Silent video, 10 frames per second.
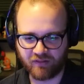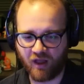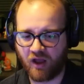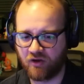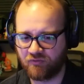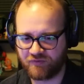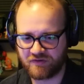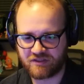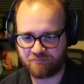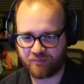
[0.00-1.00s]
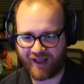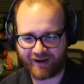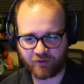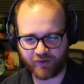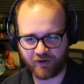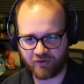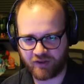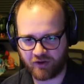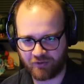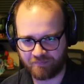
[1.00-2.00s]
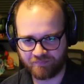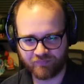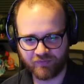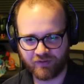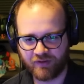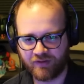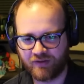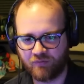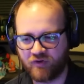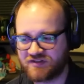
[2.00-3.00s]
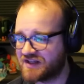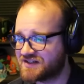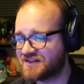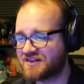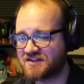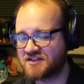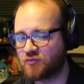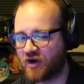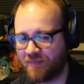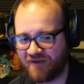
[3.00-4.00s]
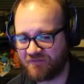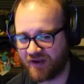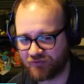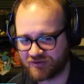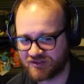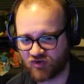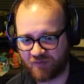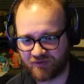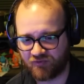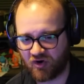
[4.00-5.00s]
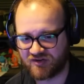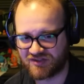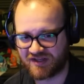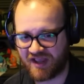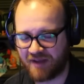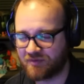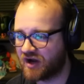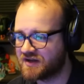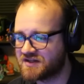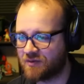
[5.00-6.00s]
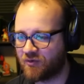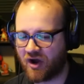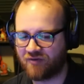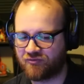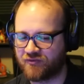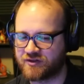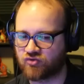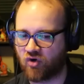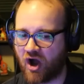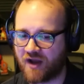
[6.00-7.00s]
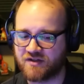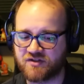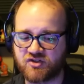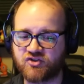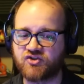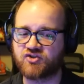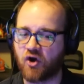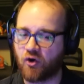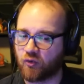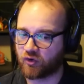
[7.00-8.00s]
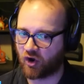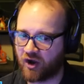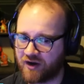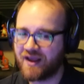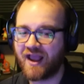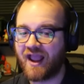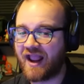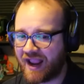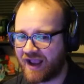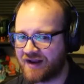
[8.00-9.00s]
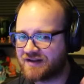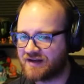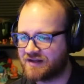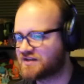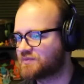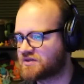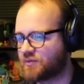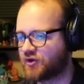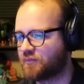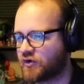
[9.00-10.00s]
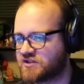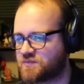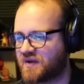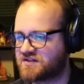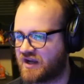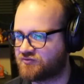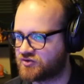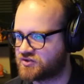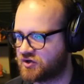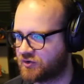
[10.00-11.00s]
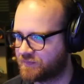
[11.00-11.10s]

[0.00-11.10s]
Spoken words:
Love to Black Widow here. This is one of my favorite disruptive cards in the game. Cutting someone off of a draw is so good, and it eats up some of their board space after too.